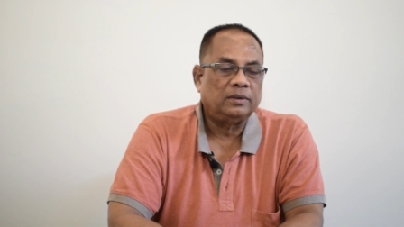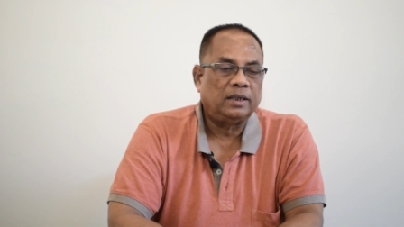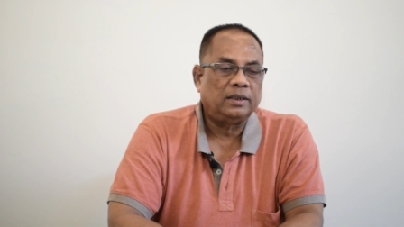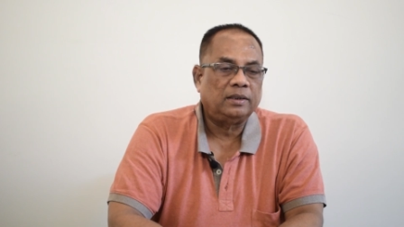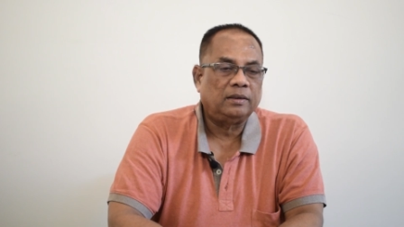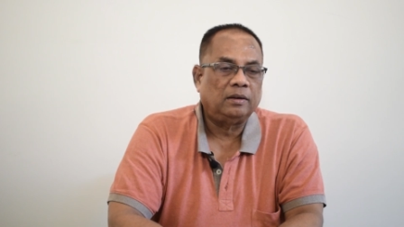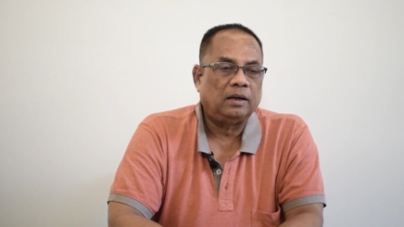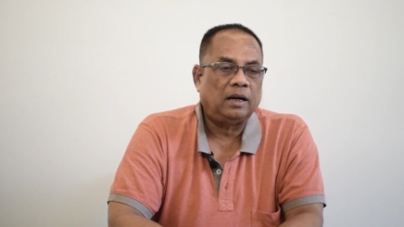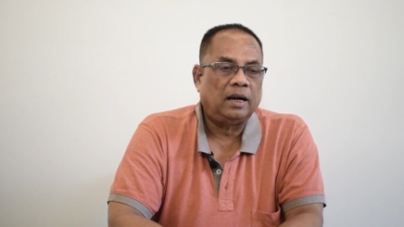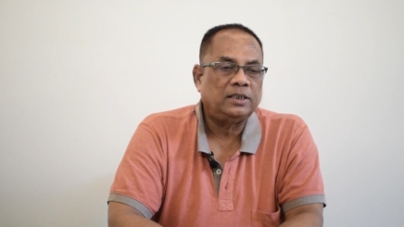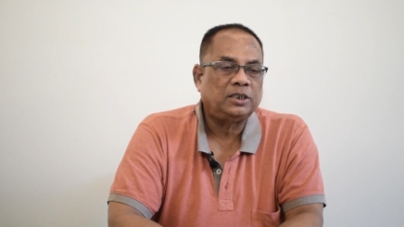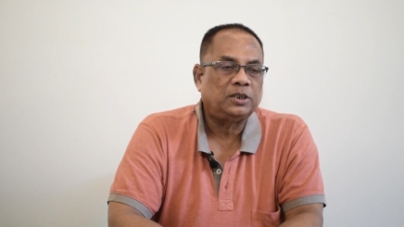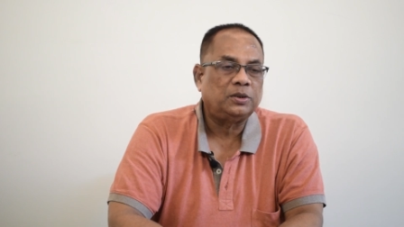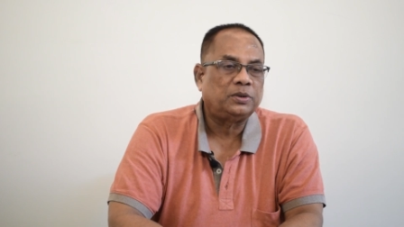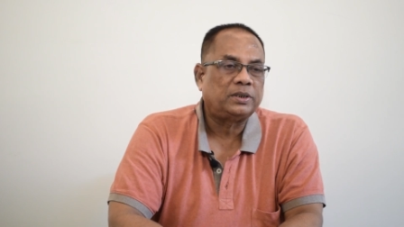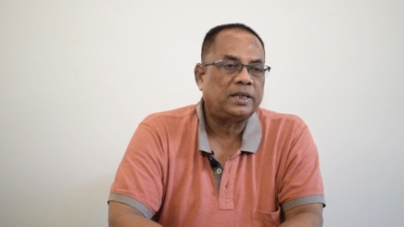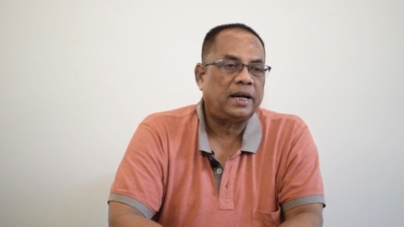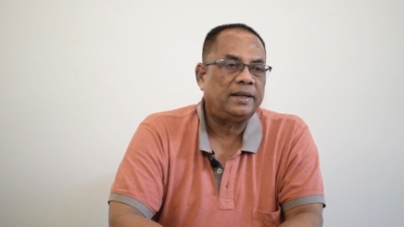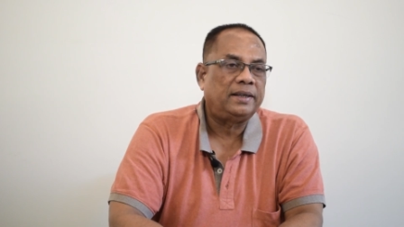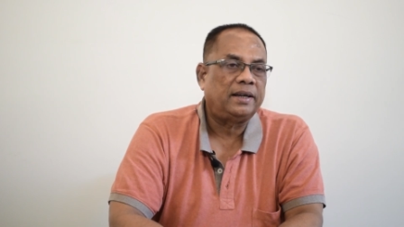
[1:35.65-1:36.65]
That, as
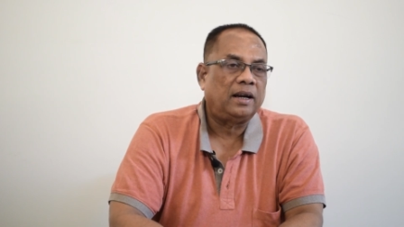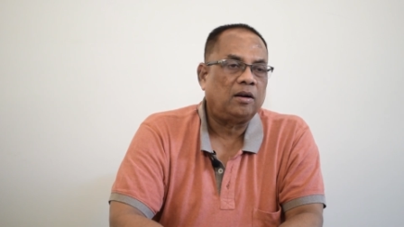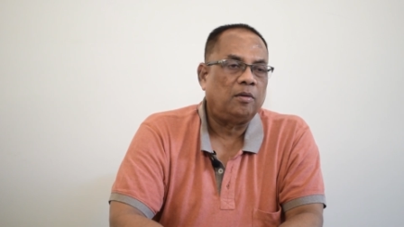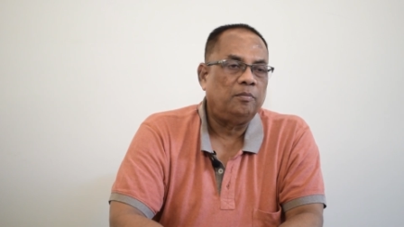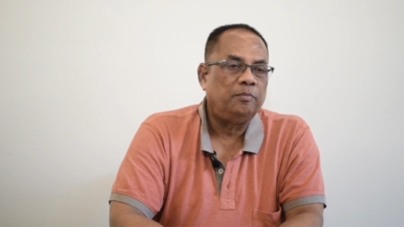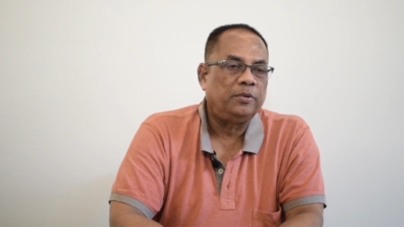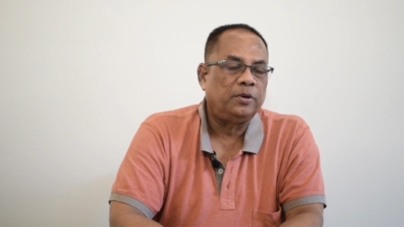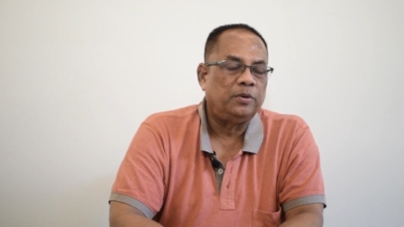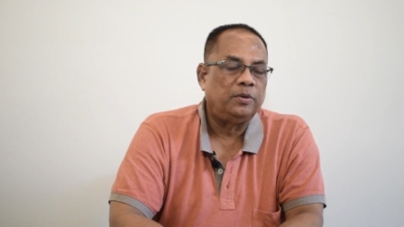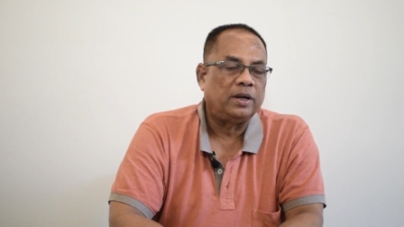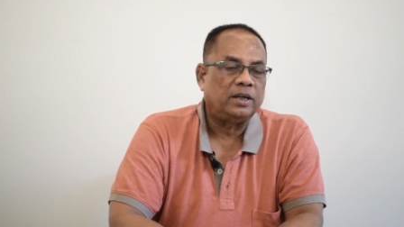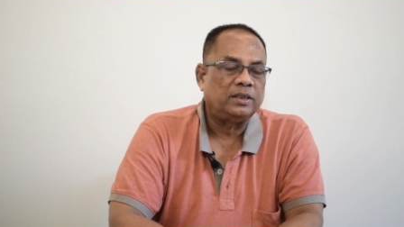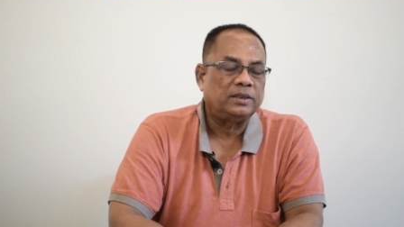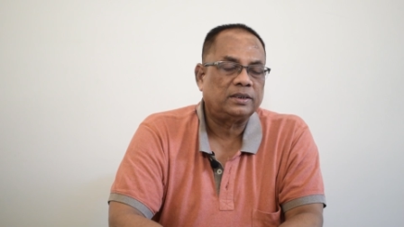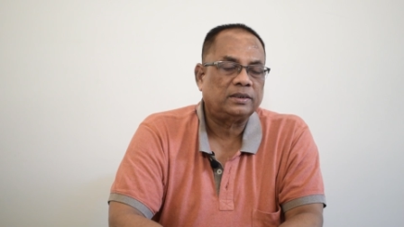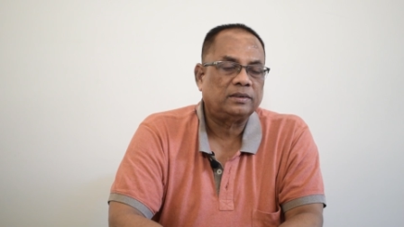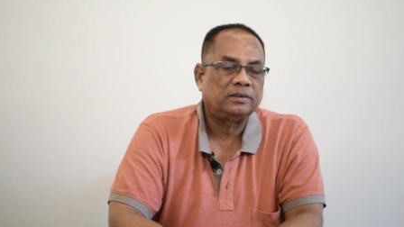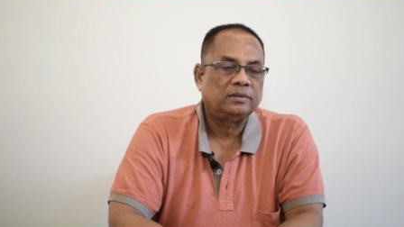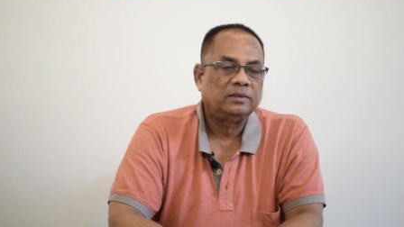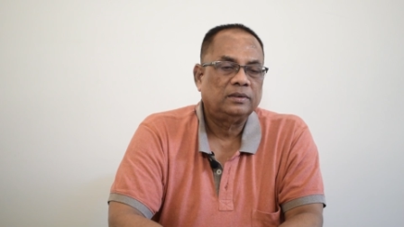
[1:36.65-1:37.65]
you said, the computers.